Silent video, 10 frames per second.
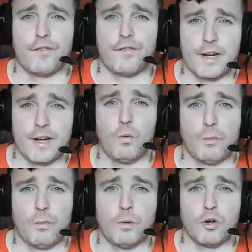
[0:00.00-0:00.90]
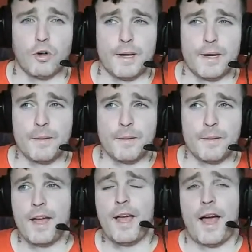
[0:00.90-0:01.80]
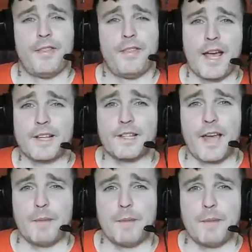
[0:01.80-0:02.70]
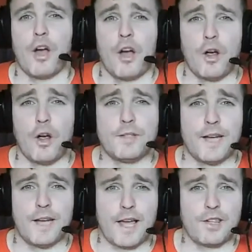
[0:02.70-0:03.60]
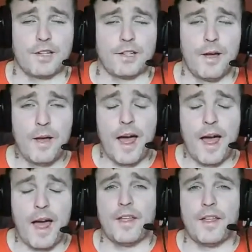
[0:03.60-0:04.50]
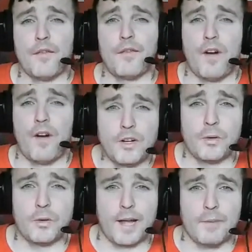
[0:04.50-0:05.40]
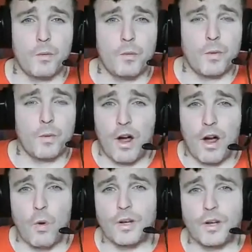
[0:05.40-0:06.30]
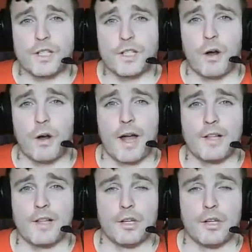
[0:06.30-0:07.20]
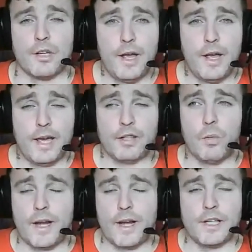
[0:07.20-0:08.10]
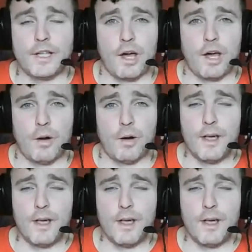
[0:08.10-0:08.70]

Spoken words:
then their final game, which I want it to go down to, is away to Chelsea. Frank Lampard's last game. Chelsea will want to go out with a bang.